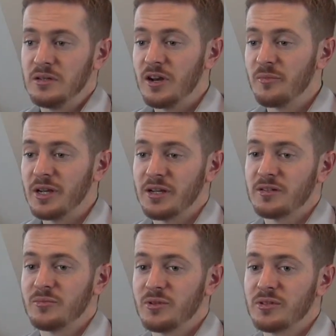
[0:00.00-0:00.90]
none of my
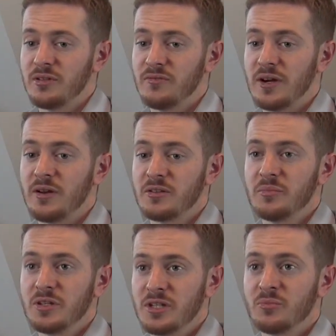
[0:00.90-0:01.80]
customers have found it
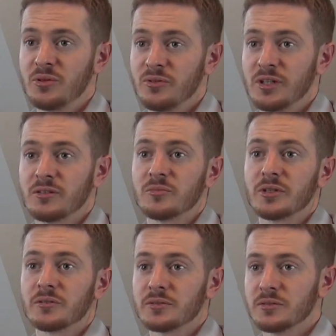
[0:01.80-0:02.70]
to be cheaper doing it
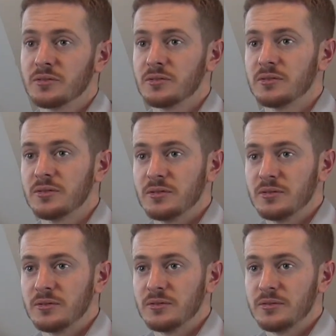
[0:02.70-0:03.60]
themselves.
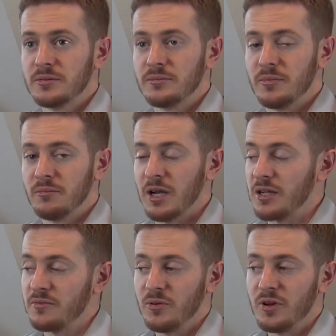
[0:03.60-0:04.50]

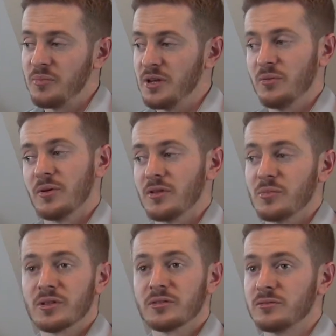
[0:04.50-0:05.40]
I could phone up any one of
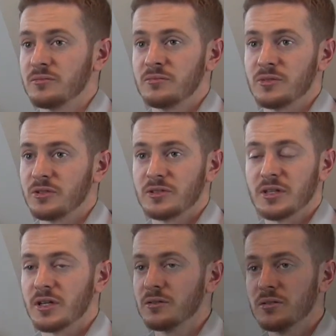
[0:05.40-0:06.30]
them and they'll
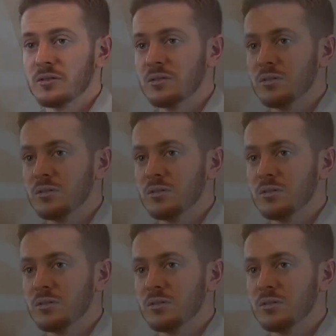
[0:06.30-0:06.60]
say that.